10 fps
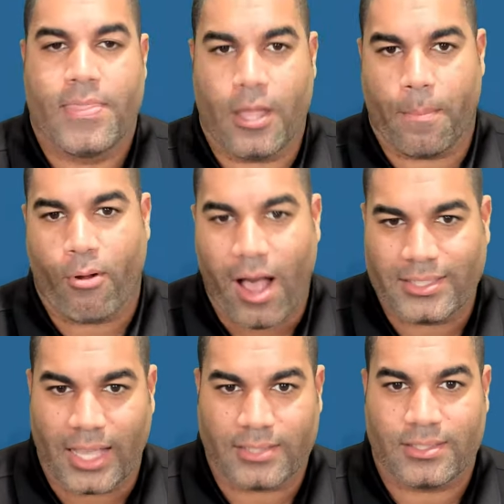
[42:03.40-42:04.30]
their
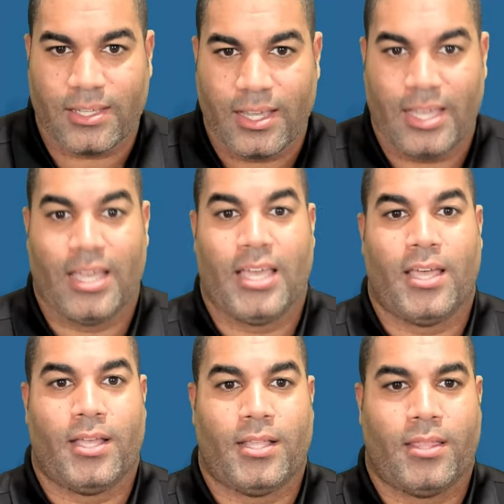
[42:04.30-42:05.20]
process.
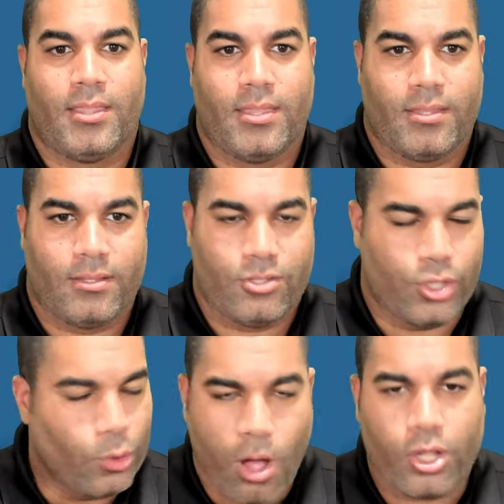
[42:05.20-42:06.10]

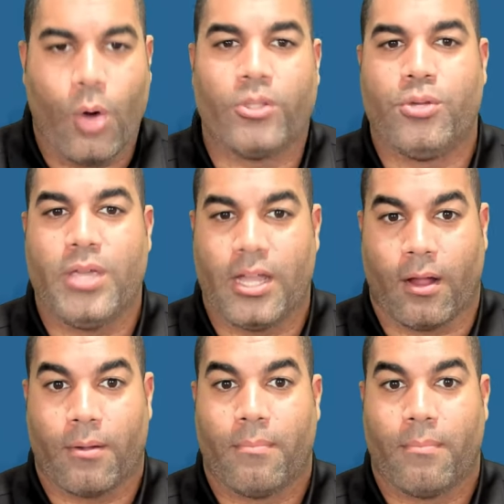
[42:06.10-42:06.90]
Too long to go into here,